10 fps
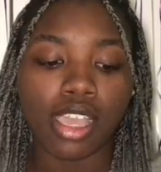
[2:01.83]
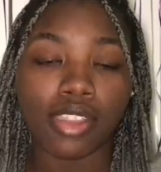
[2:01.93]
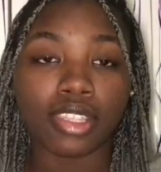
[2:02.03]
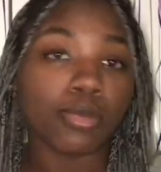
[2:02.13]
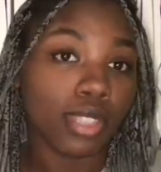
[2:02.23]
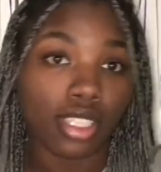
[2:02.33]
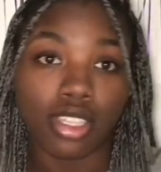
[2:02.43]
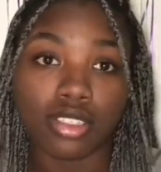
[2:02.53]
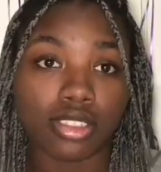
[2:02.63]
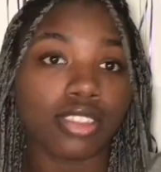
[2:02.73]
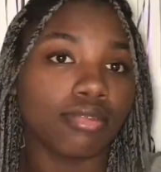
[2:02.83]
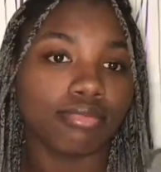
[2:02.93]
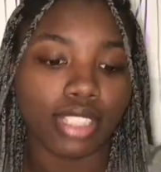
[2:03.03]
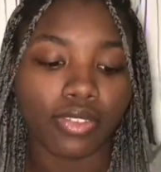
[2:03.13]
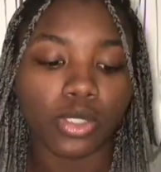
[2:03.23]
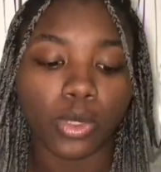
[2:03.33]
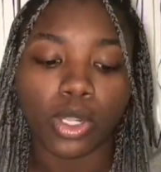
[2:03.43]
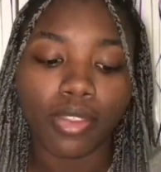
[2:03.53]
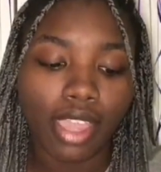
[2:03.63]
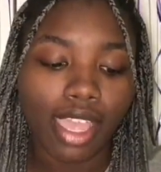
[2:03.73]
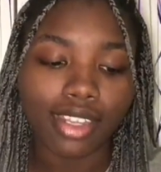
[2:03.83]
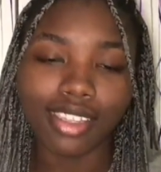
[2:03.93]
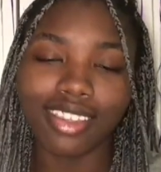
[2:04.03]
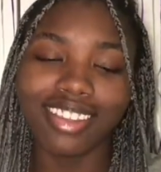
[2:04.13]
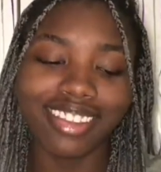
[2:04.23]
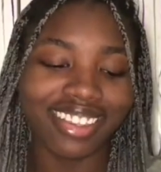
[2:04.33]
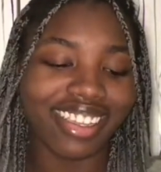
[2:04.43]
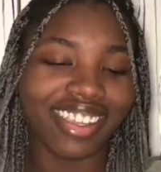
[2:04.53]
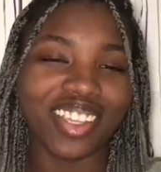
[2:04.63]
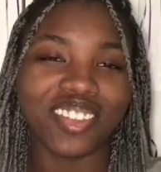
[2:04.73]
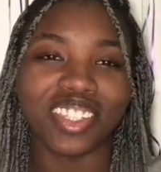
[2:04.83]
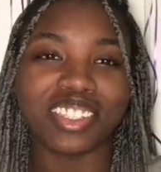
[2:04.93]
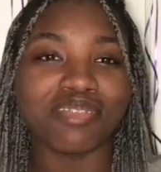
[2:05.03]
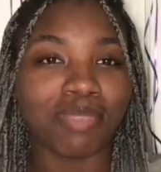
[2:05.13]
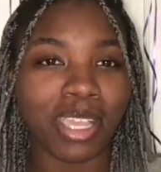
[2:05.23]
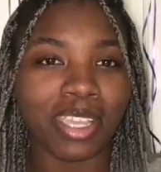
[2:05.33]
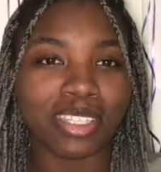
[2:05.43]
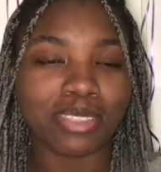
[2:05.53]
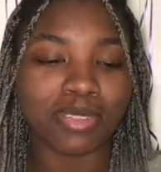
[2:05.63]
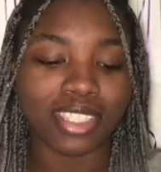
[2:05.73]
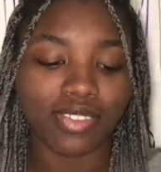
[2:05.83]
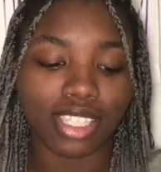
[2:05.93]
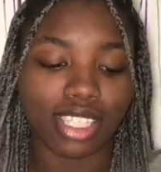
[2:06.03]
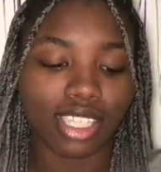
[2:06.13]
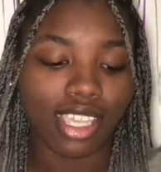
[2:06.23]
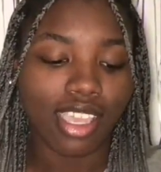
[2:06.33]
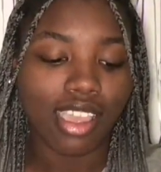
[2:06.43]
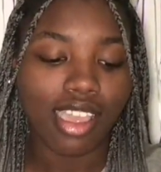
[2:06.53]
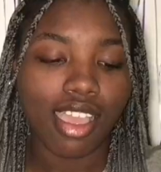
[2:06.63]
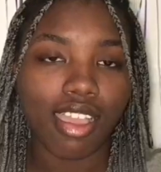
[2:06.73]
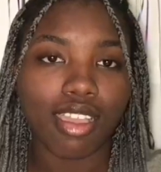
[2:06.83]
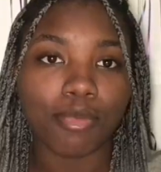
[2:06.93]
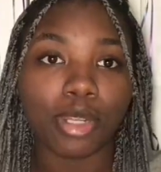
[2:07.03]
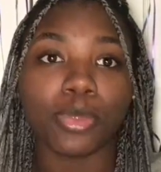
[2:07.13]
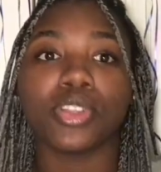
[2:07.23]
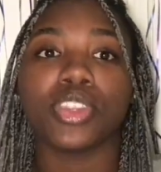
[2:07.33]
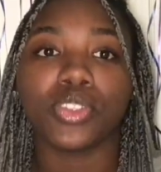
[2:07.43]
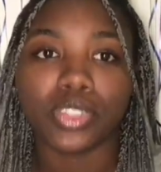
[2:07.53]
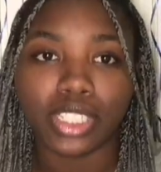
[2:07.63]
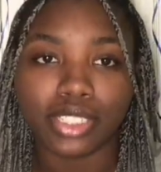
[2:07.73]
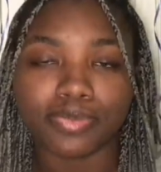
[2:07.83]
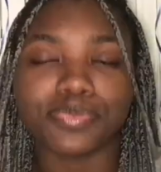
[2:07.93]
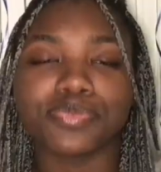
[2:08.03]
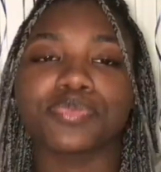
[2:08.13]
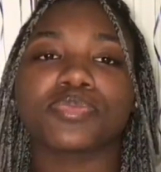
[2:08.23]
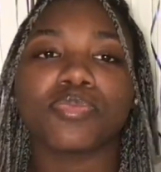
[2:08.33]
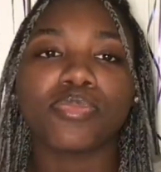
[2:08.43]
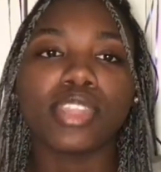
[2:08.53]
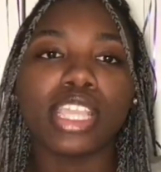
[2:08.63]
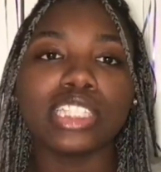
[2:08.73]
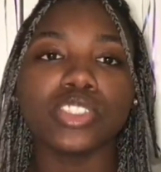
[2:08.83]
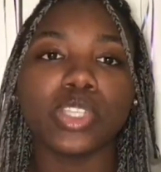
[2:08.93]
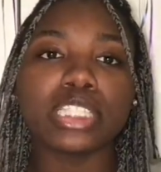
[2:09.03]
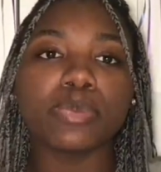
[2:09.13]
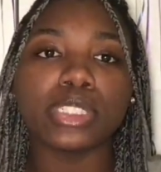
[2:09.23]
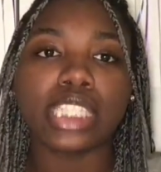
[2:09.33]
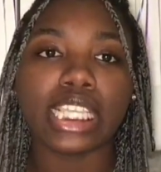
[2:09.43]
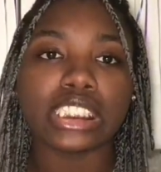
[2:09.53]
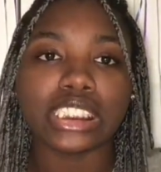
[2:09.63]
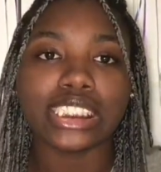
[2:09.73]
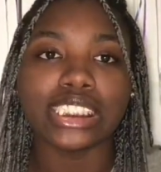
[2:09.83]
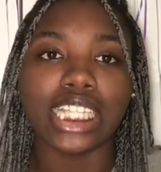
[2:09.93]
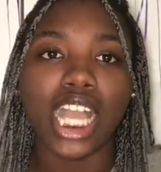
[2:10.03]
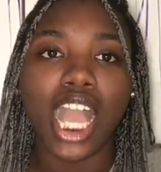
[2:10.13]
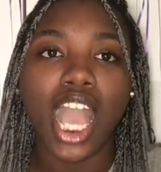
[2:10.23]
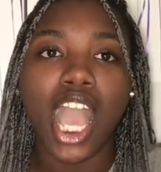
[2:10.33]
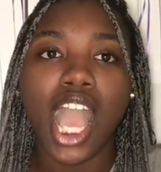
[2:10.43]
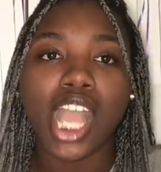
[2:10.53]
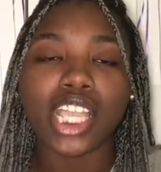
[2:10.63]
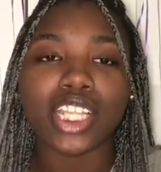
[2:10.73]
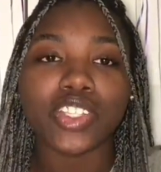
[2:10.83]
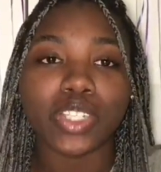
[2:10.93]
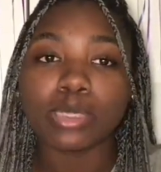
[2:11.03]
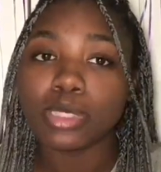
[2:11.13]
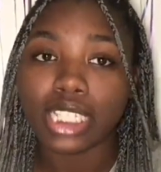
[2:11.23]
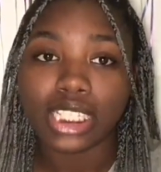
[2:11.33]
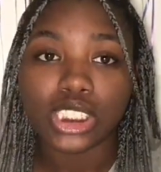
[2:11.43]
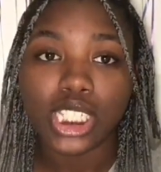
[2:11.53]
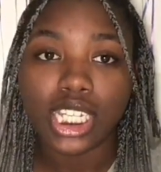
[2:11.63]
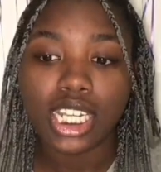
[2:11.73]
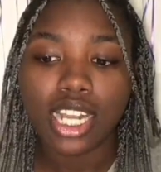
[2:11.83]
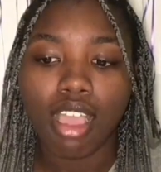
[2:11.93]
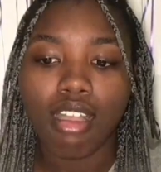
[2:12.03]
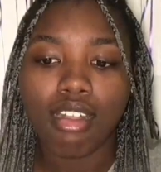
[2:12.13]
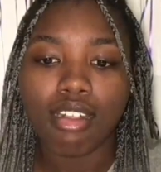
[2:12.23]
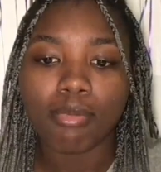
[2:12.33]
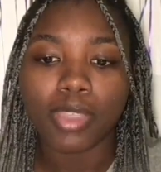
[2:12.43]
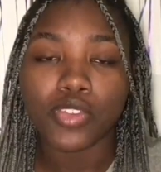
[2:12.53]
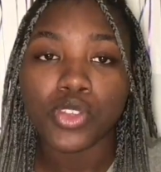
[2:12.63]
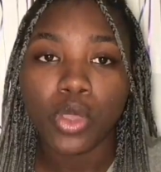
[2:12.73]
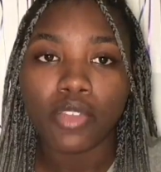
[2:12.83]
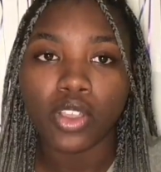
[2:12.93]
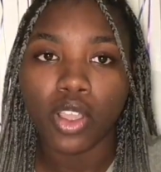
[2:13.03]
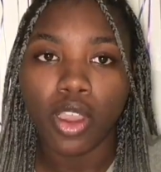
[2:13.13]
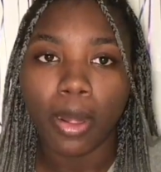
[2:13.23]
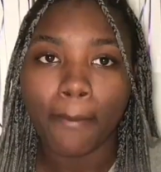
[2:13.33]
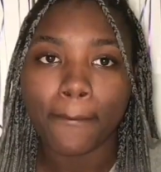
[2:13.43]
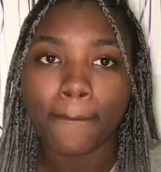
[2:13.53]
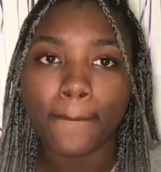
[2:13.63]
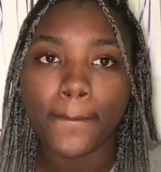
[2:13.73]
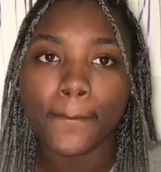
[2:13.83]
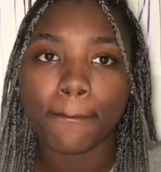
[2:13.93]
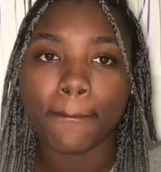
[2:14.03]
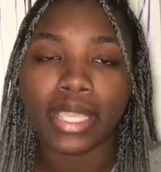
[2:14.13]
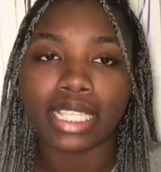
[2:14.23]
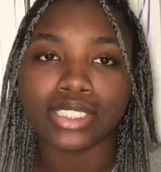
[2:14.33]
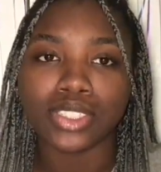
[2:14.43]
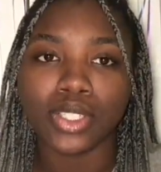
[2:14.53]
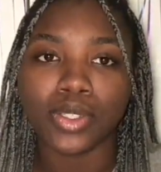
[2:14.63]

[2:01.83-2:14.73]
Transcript: I think community colleges can definitely work on that. At least mine specifically. Number three, transportation. If you don't have a car, because